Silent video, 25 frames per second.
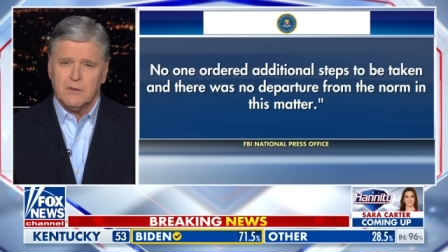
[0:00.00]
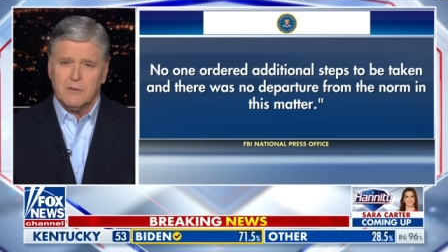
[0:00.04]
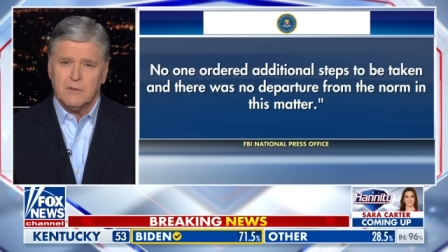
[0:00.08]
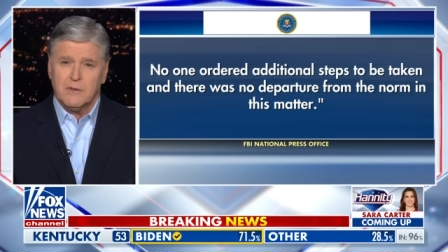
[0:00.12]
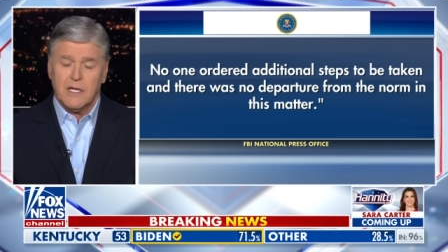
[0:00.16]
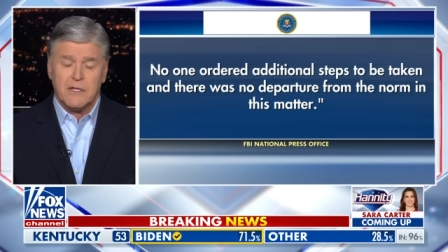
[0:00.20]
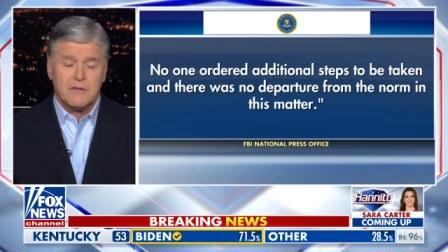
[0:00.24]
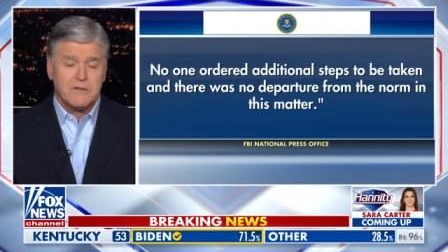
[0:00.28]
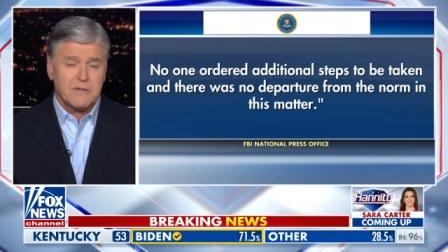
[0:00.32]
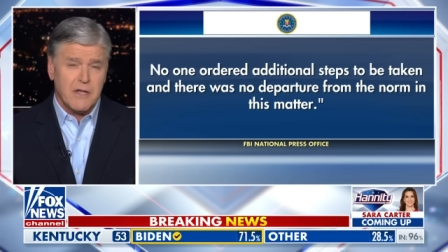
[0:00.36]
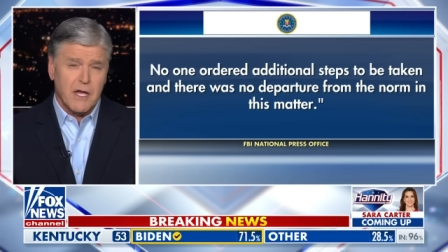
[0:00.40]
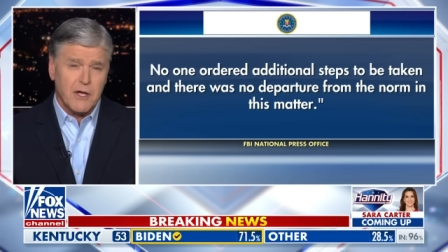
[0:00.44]

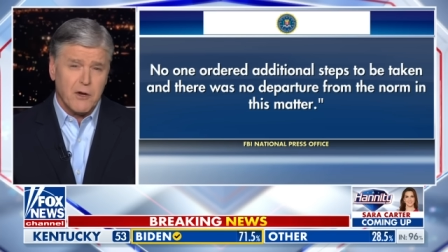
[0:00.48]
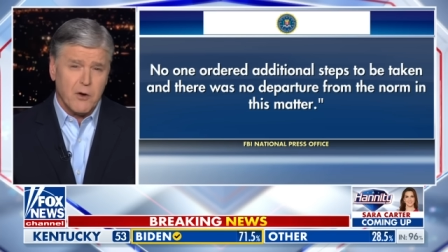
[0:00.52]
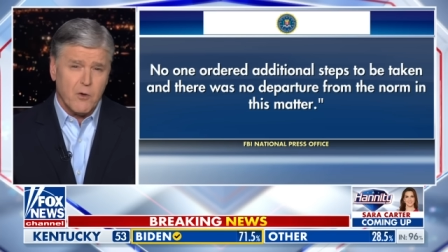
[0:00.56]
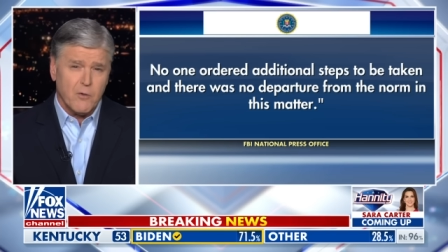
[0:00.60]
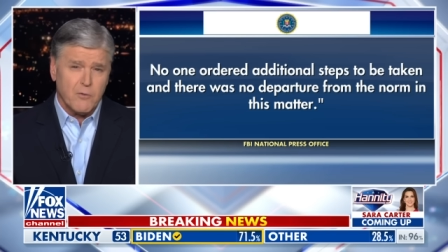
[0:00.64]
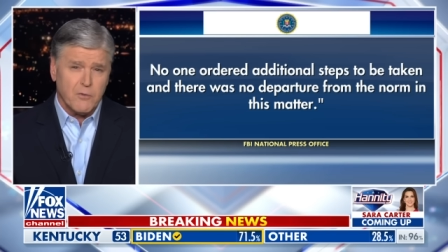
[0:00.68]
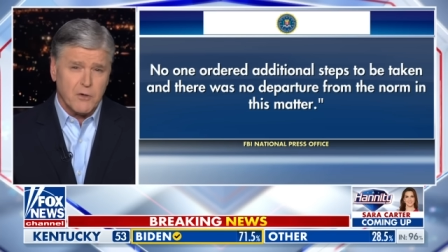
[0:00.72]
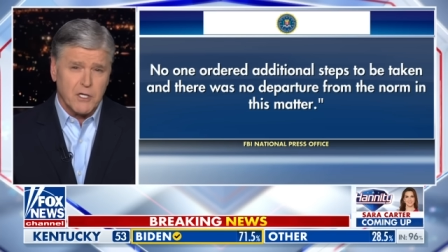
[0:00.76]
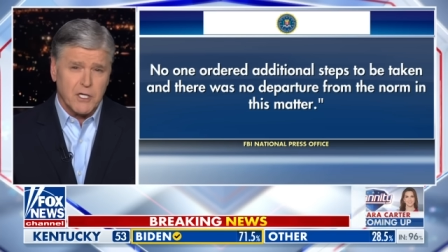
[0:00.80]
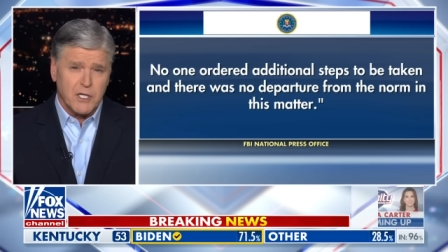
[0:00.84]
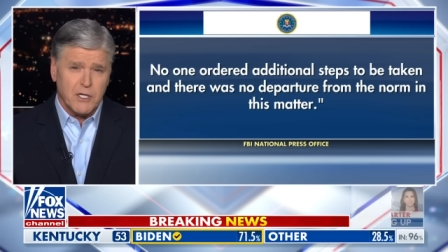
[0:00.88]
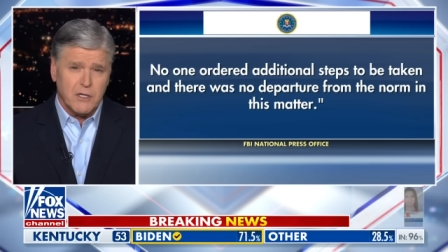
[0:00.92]
That's not
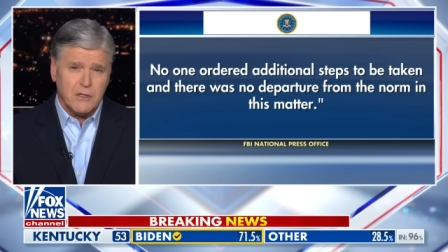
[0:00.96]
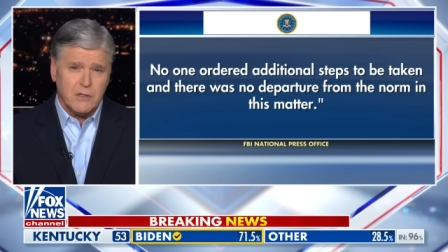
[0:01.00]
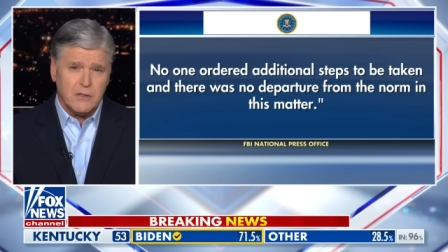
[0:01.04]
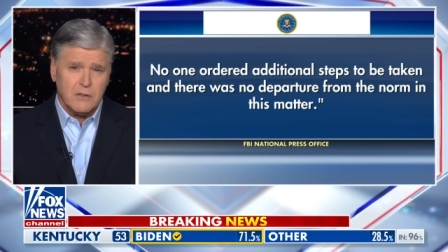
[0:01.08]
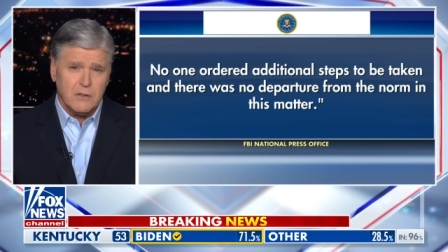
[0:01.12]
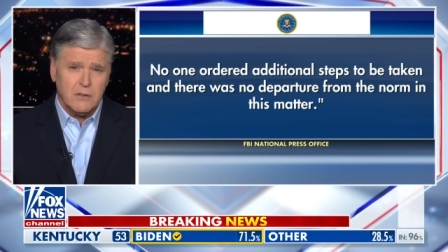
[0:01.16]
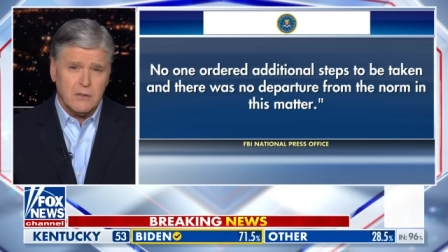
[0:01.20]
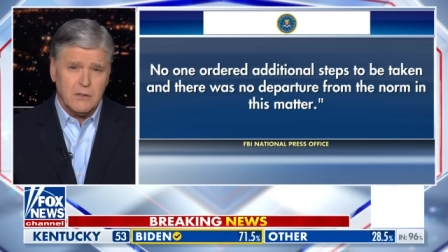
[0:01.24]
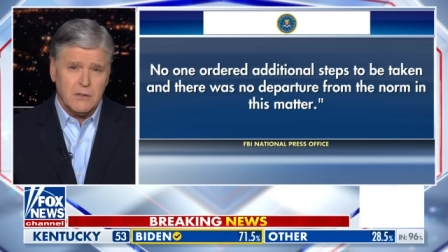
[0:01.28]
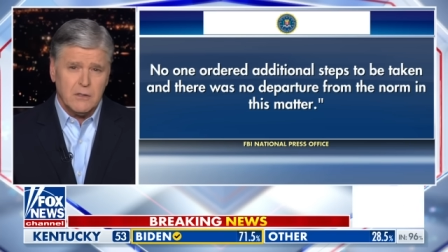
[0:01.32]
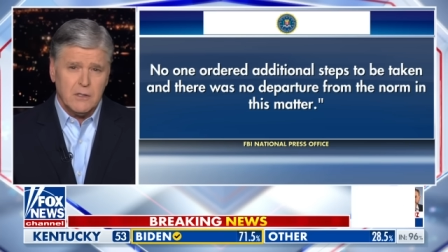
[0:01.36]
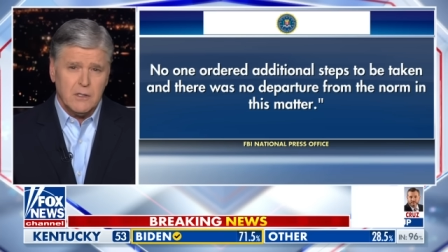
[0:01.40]

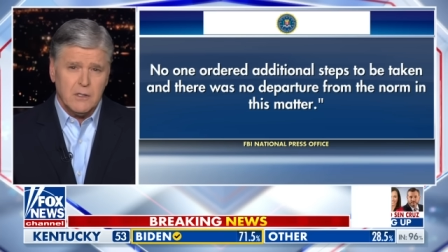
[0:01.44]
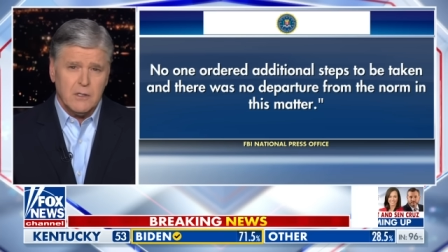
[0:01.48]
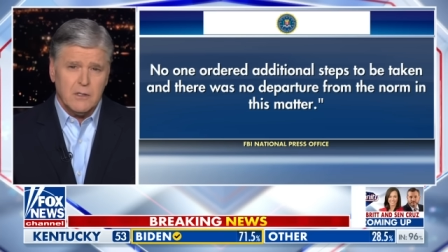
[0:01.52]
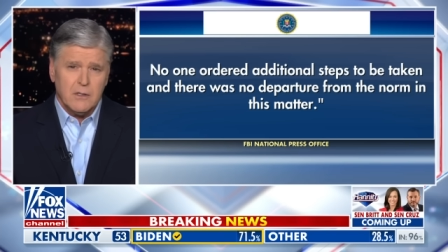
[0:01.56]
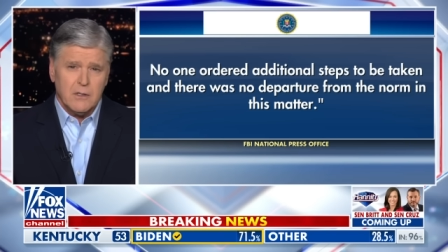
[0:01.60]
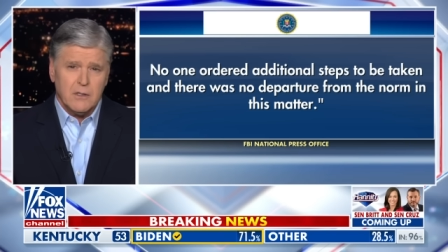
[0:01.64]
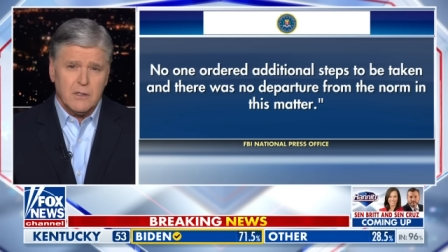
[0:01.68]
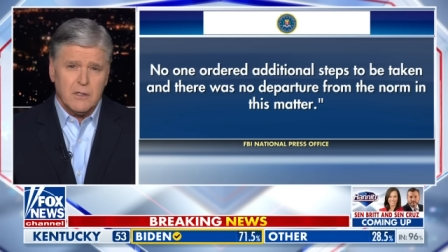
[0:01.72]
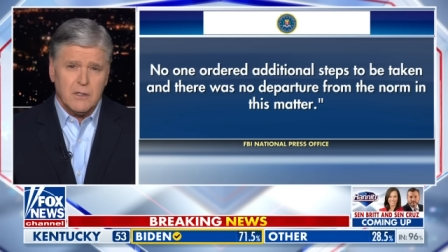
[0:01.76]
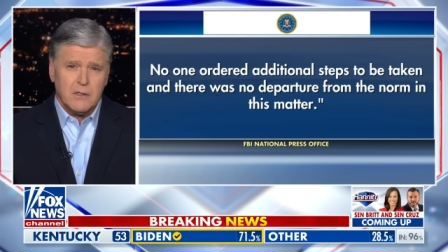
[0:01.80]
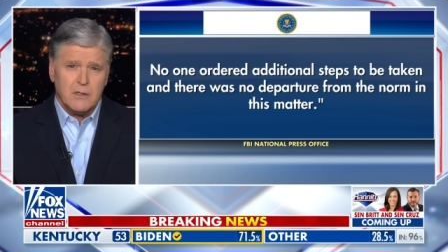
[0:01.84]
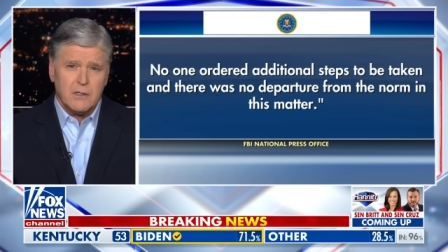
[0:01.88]
overkill?
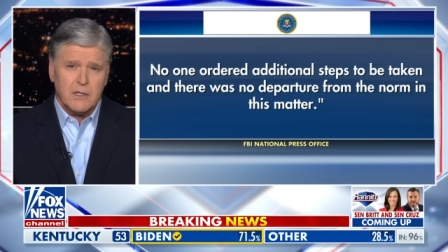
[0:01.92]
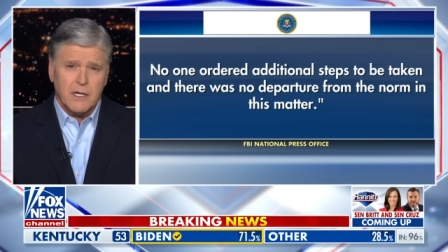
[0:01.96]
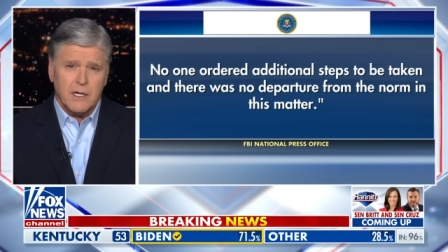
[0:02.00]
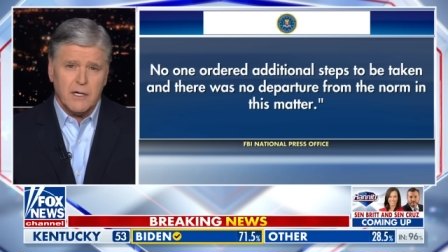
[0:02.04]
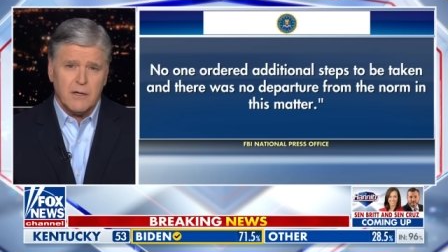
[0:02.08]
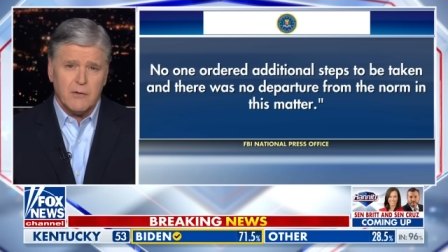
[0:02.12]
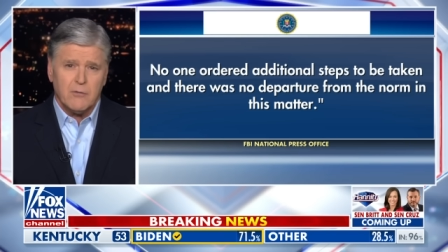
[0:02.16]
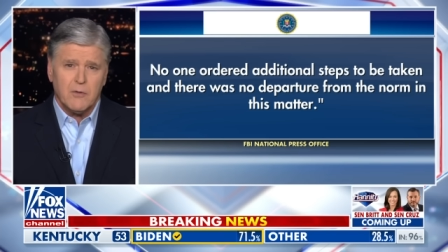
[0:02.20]
Okay,